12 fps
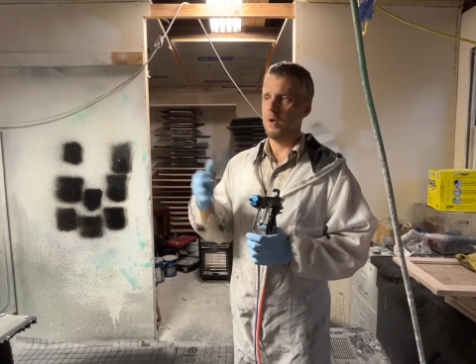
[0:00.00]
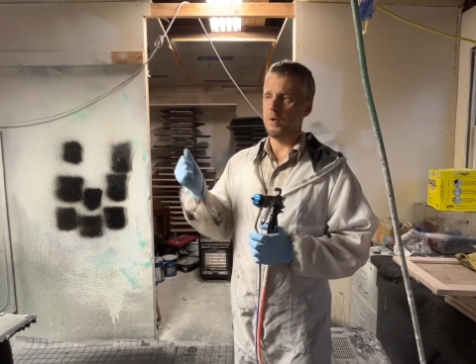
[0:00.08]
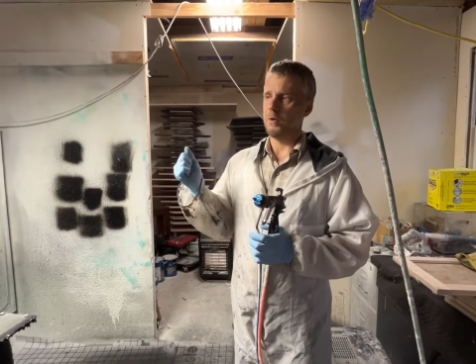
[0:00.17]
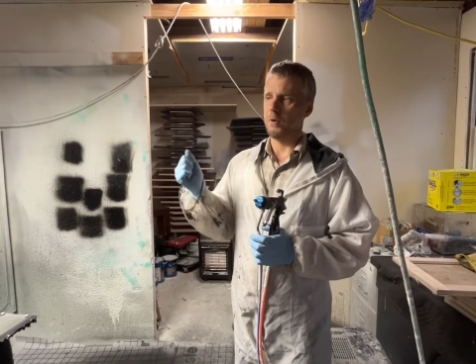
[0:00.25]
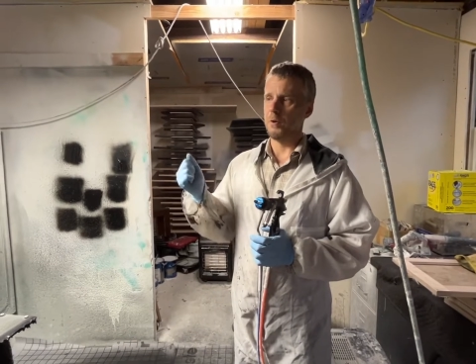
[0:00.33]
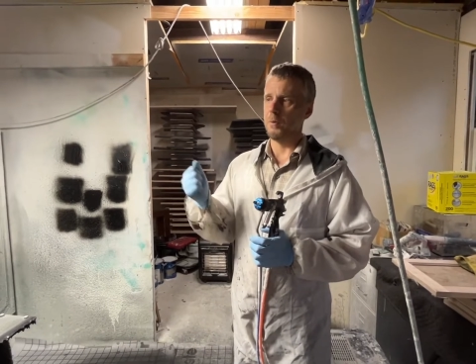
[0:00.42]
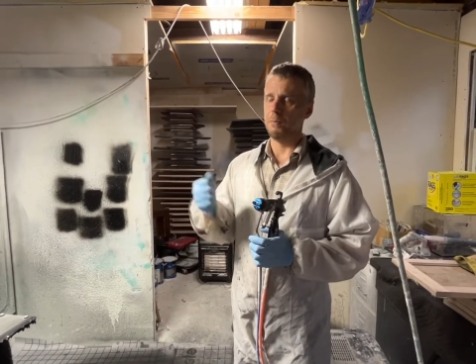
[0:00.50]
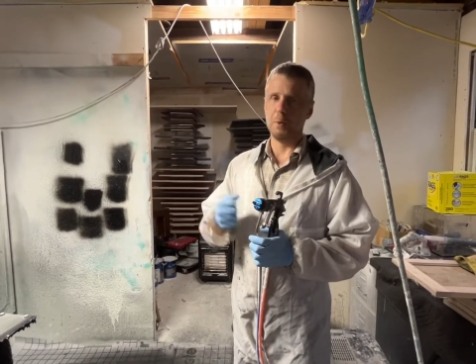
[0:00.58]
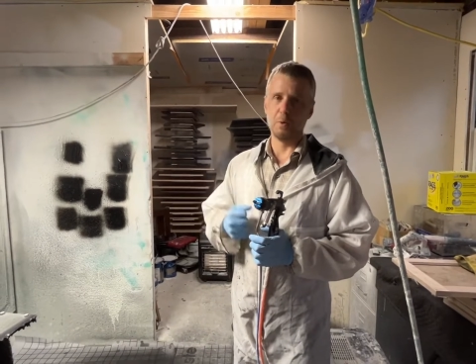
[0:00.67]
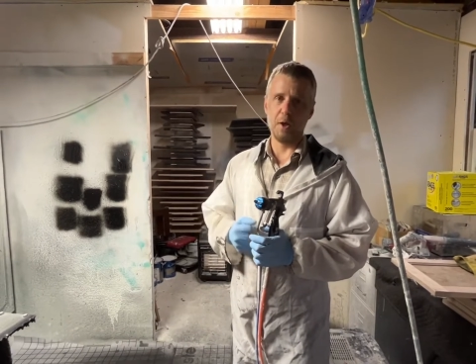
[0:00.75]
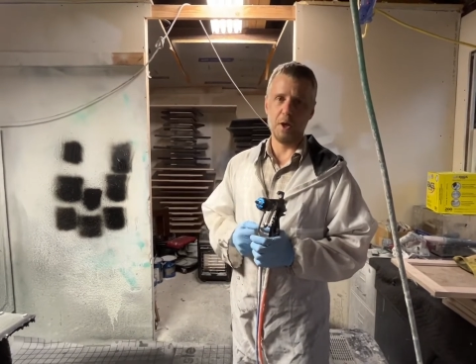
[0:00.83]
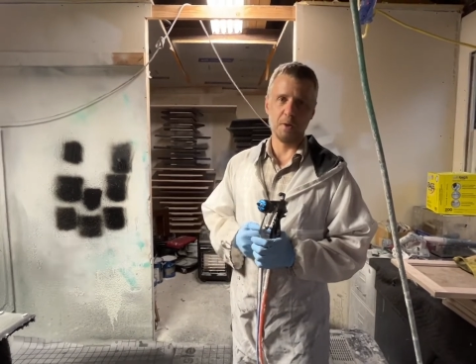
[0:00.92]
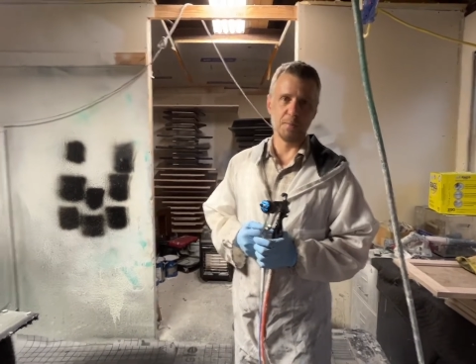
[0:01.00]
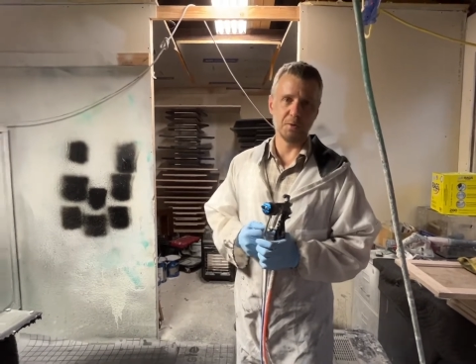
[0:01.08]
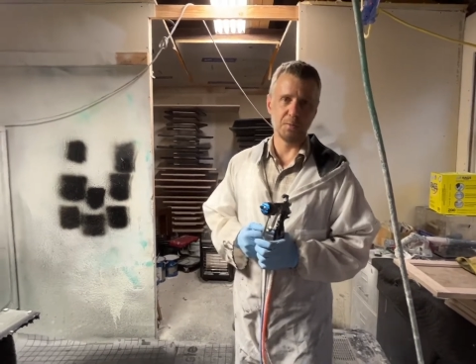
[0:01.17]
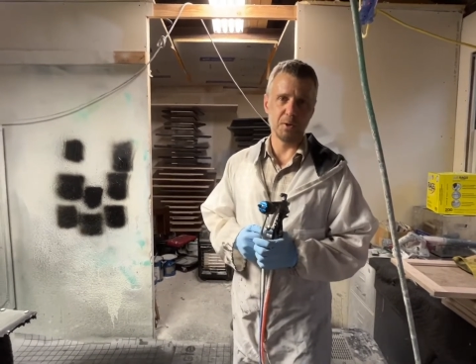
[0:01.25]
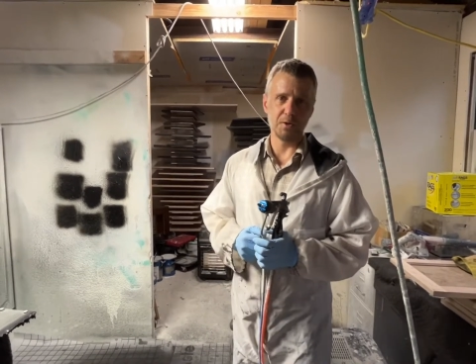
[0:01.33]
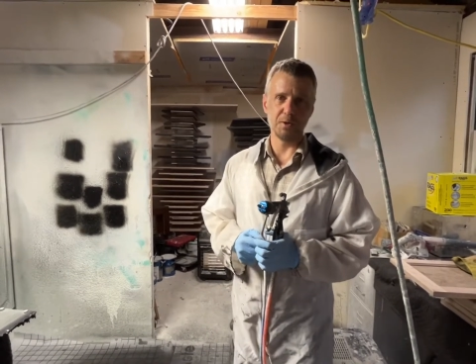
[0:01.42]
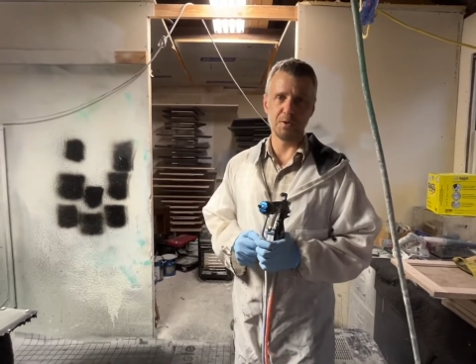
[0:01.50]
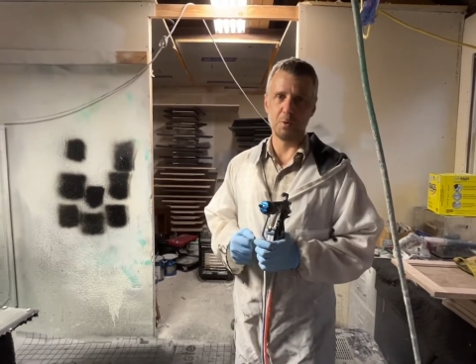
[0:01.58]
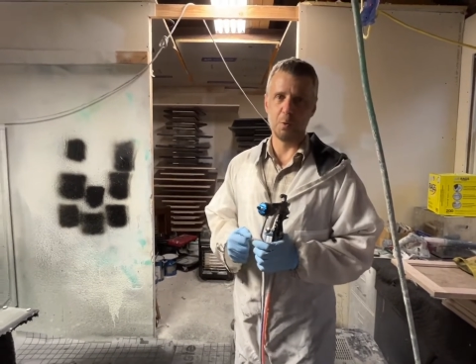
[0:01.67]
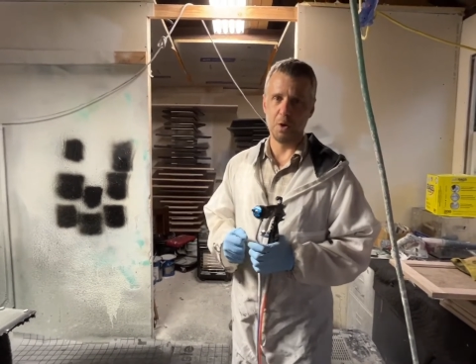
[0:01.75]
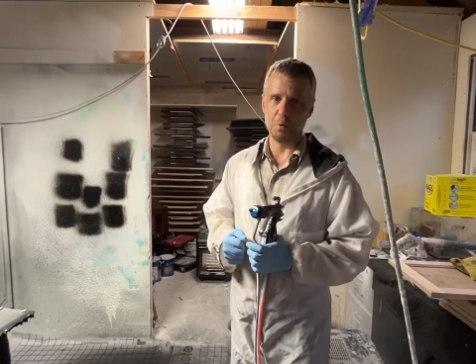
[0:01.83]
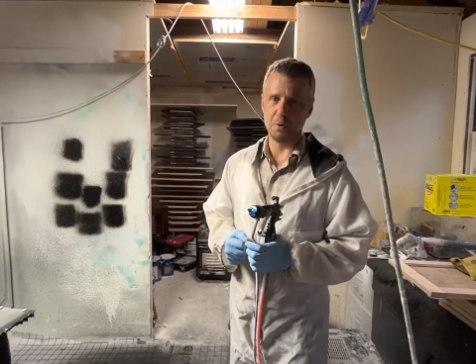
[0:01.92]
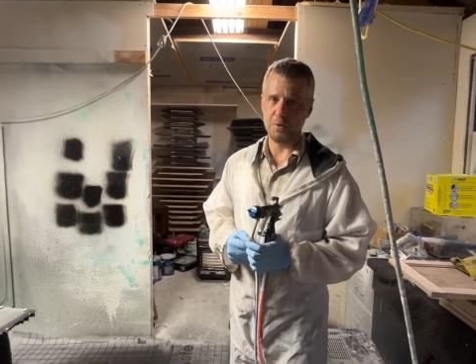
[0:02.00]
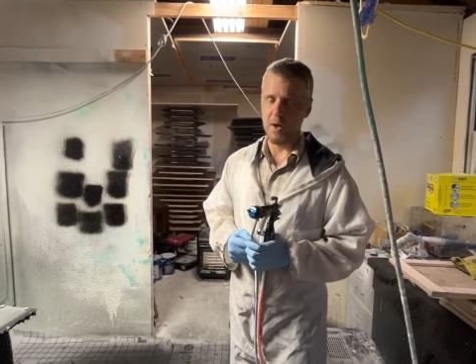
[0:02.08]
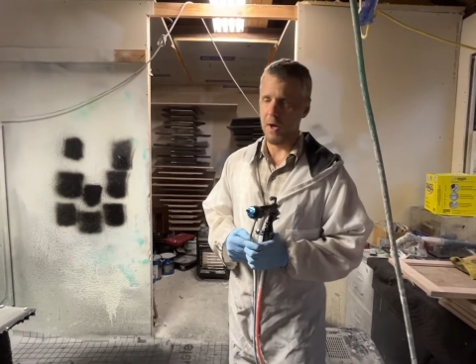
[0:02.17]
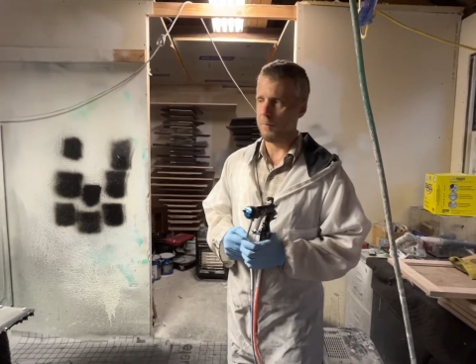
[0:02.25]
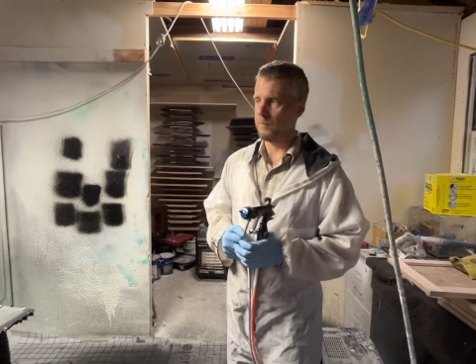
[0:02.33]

You know, build that up as much as you want with that.